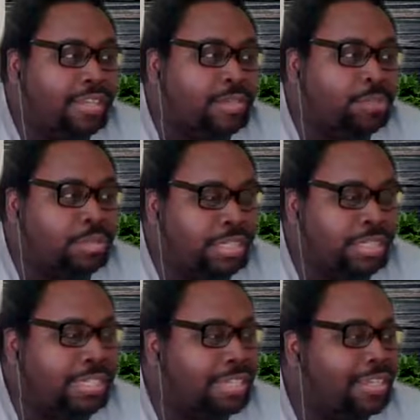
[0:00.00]

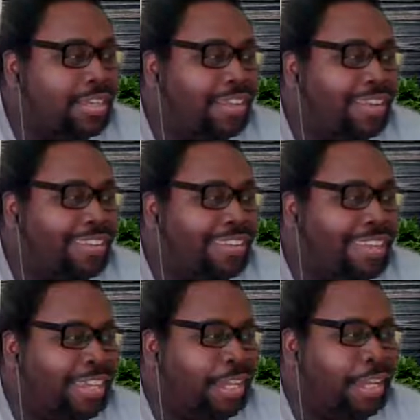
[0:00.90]
Bully.
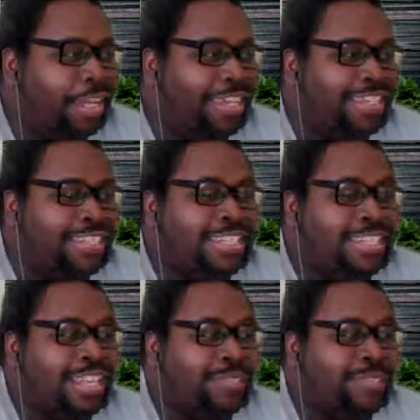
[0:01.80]
Like he should
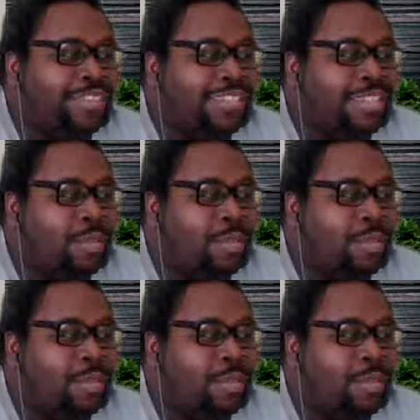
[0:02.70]
have never lost the